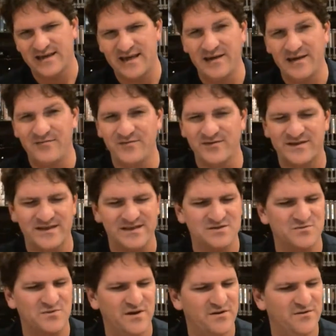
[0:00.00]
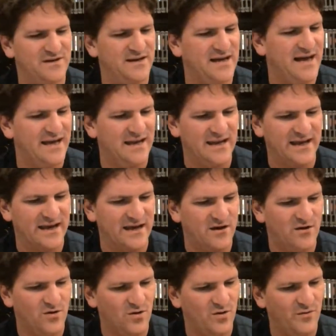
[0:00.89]
came with this one had
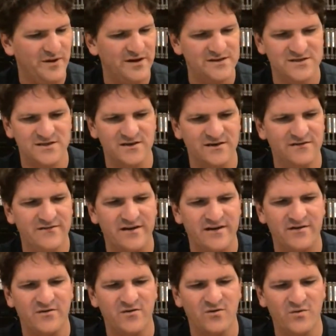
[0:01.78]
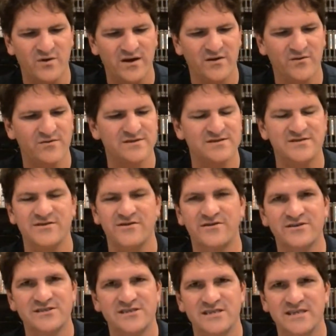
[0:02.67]
like a whole bunch of, I don't know what it was,
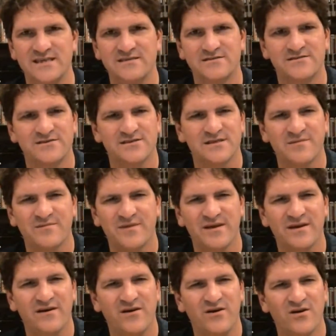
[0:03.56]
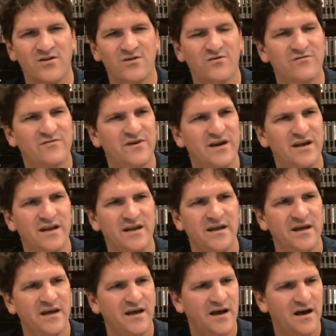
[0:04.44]
nerd cheese or something all over it.
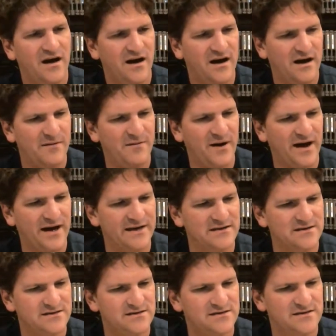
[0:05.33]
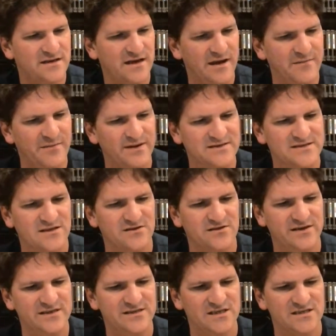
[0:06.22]
I
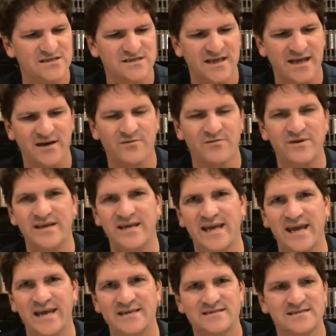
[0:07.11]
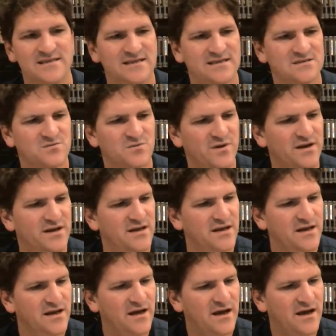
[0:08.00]
basically just like recased this one.